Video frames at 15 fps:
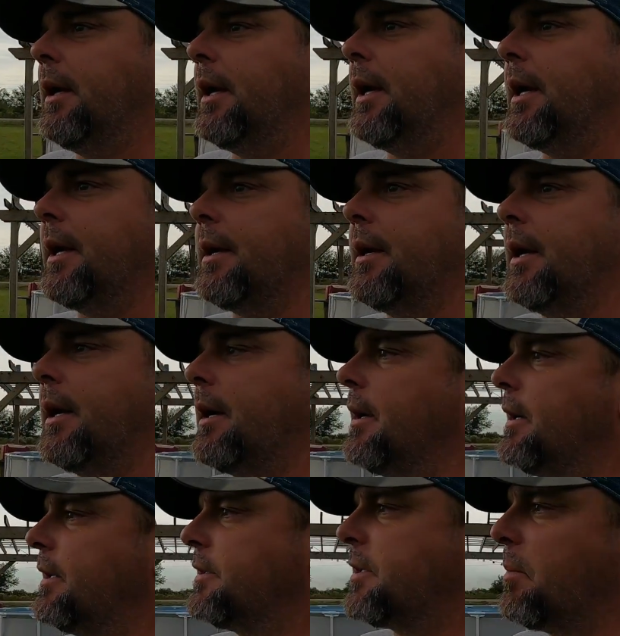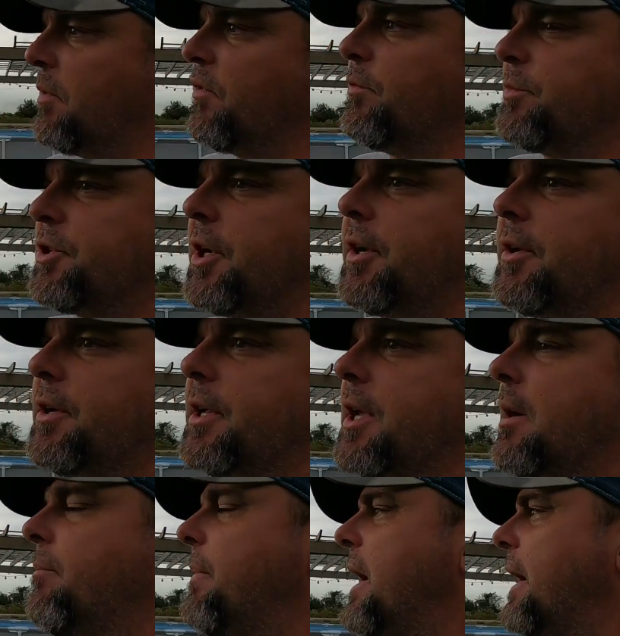And some of them started to
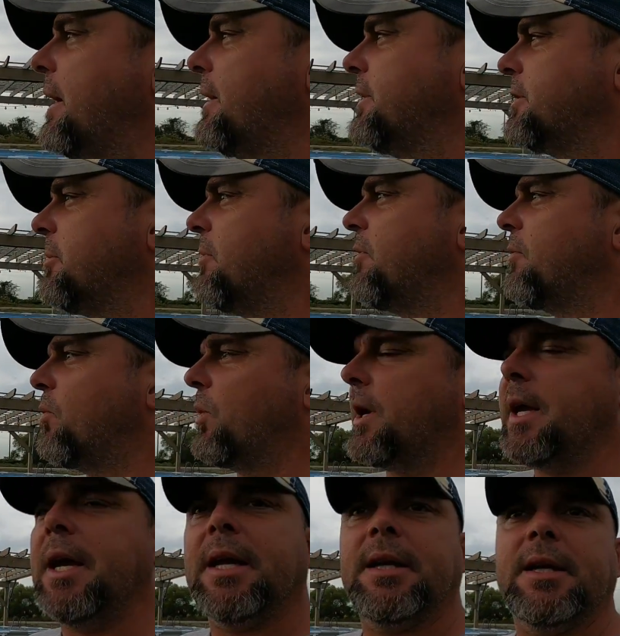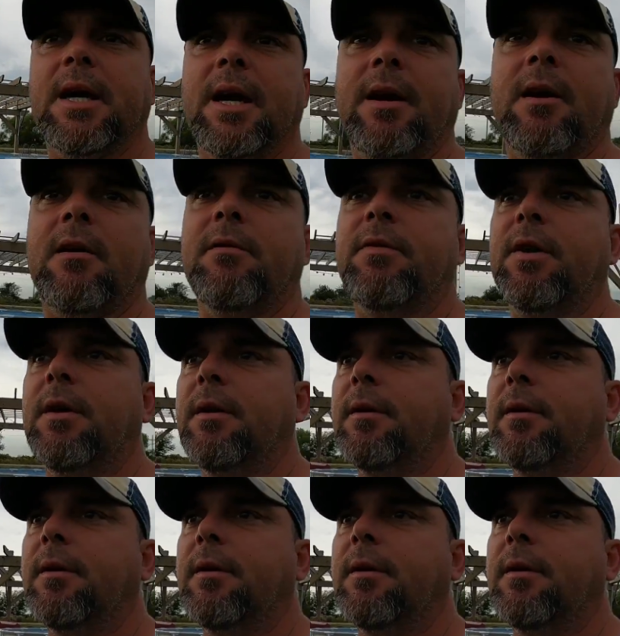come back, and some of them went ahead and died off.